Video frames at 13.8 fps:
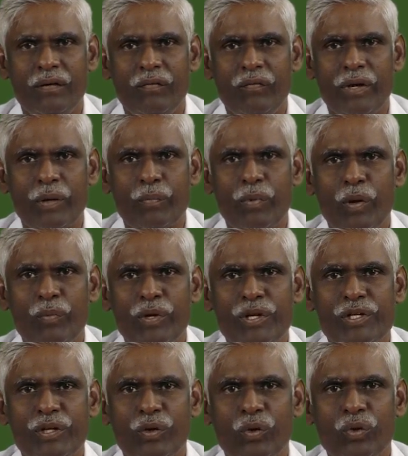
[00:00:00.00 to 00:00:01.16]
where
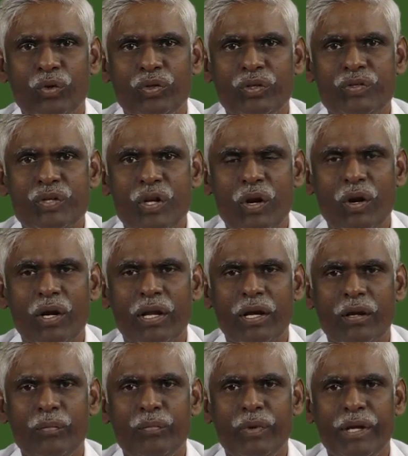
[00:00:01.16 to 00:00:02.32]
population growth is not
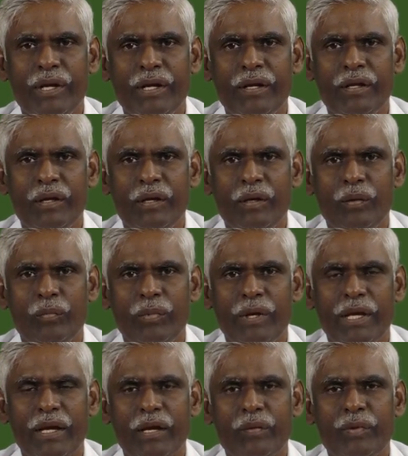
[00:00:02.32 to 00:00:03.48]
accompanied by
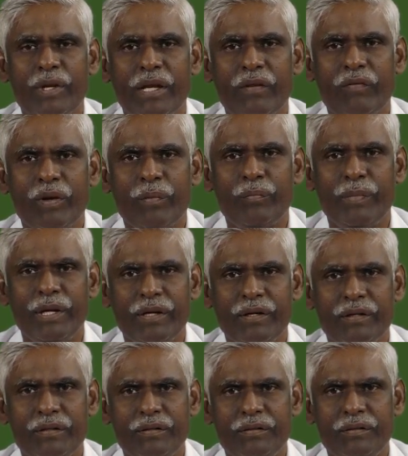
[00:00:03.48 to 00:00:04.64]
economic development,
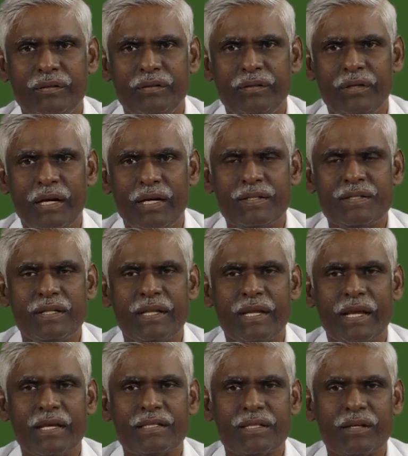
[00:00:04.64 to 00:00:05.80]
as in the
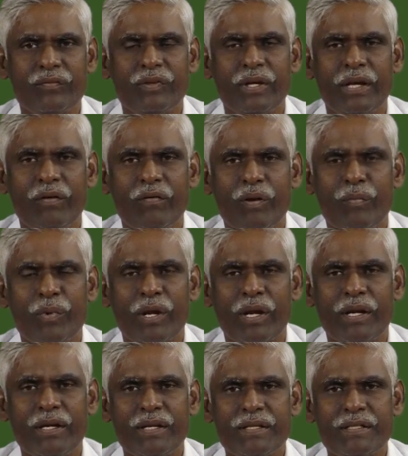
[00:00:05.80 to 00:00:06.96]
case of the developed
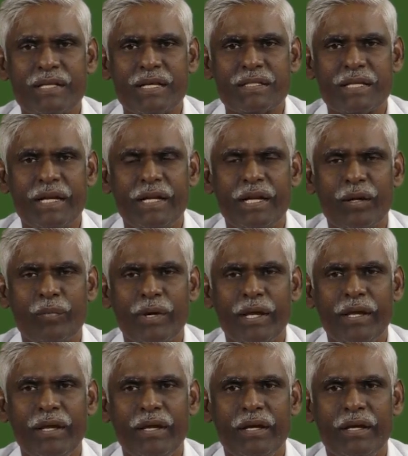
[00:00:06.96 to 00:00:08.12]
countries as cited
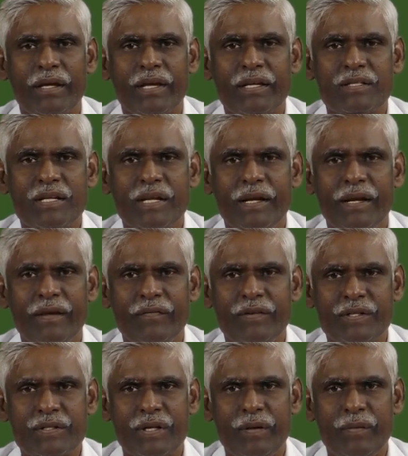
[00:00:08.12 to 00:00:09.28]
by Kingsley
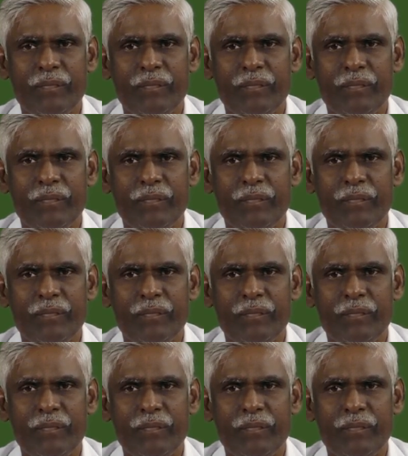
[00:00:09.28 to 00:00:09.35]
Davis.